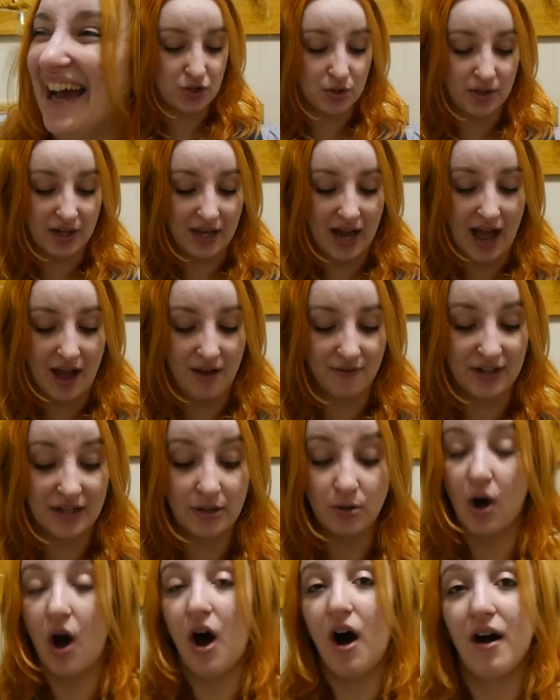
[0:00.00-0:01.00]
You can have a
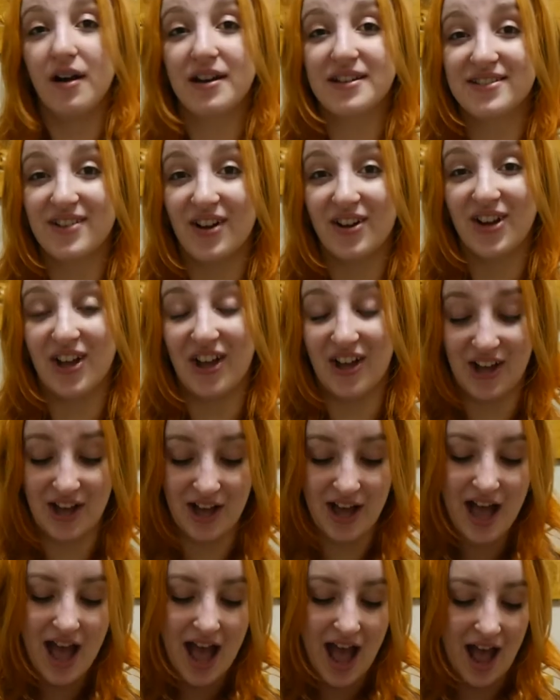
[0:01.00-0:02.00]
little harness on
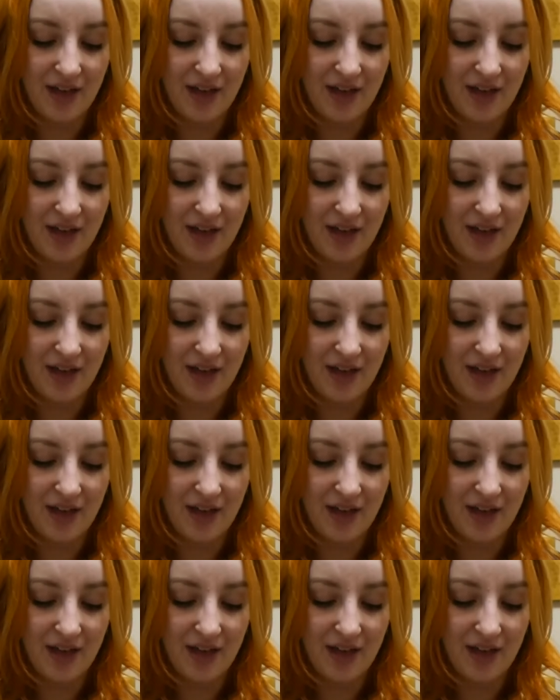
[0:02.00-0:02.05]
her,